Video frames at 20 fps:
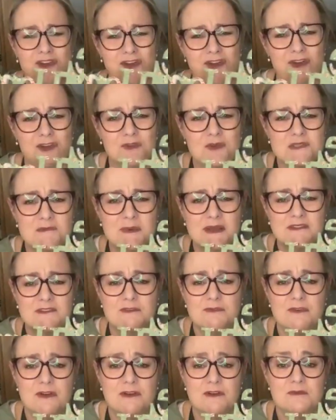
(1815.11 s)
And I know it's
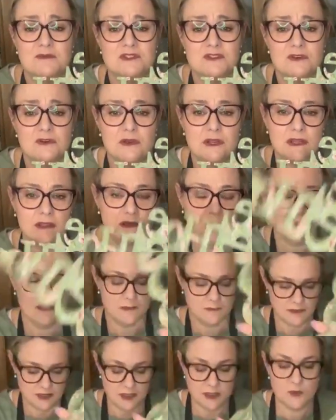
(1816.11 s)
back to front, I'm sorry,
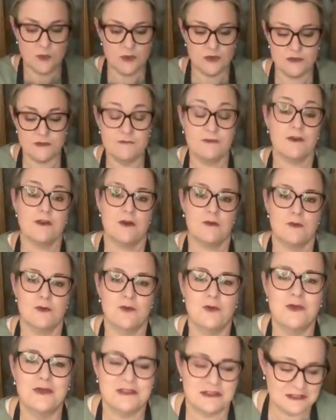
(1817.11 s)
but the
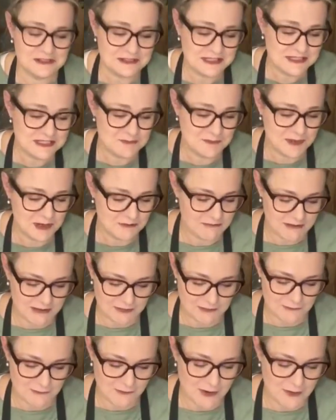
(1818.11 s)
photo will at least be
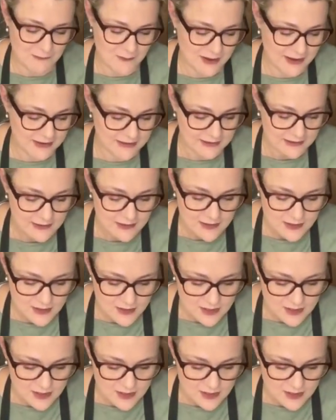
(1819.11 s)
around the right way.